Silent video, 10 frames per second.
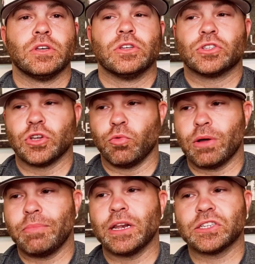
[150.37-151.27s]
So
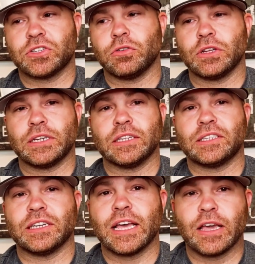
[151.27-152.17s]
what Minnesota did
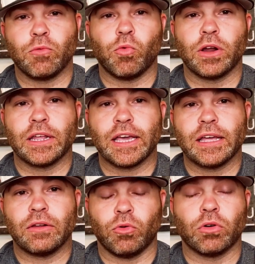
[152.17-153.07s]
today, 1
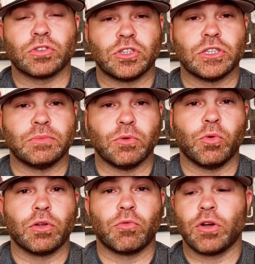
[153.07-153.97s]

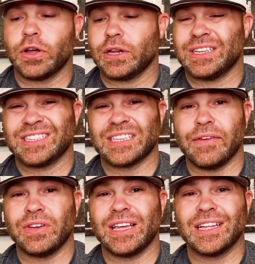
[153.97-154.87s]
run,
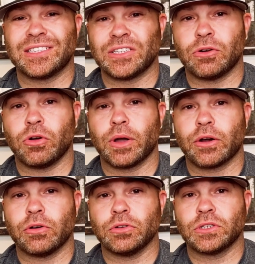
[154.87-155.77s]
7 hits, 0
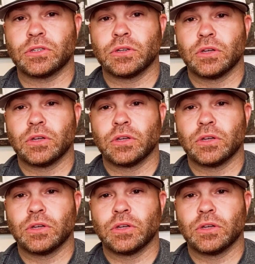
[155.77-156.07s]
errors.